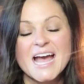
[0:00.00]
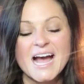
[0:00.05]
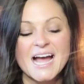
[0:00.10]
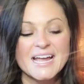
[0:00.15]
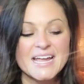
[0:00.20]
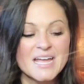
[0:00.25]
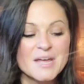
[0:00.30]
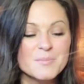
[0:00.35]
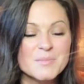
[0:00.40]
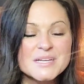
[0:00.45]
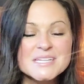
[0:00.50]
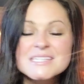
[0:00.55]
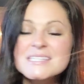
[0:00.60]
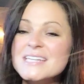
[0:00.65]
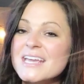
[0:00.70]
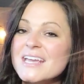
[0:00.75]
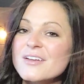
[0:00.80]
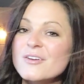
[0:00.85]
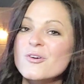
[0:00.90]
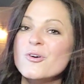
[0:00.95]
I am a
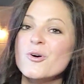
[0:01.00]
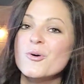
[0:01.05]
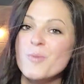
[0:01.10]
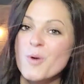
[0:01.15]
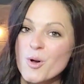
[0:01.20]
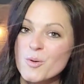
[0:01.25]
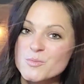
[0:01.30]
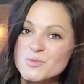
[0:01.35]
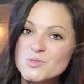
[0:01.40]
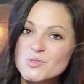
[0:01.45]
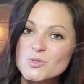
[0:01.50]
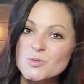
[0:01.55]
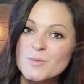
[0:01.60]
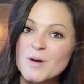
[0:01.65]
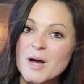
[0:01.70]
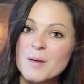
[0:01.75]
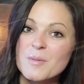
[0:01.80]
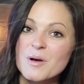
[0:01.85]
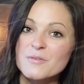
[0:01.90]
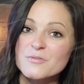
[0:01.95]
stay-at-home homeschool
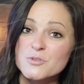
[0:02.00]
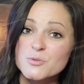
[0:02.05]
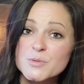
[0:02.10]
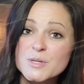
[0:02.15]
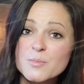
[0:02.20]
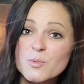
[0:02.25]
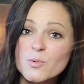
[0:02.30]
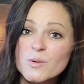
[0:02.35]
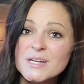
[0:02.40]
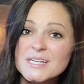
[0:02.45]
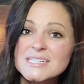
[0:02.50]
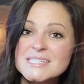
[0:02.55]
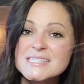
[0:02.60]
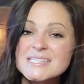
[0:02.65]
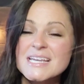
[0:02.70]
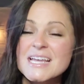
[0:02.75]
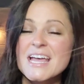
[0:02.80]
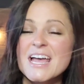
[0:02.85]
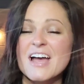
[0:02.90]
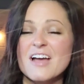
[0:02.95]
mom of 3 boys.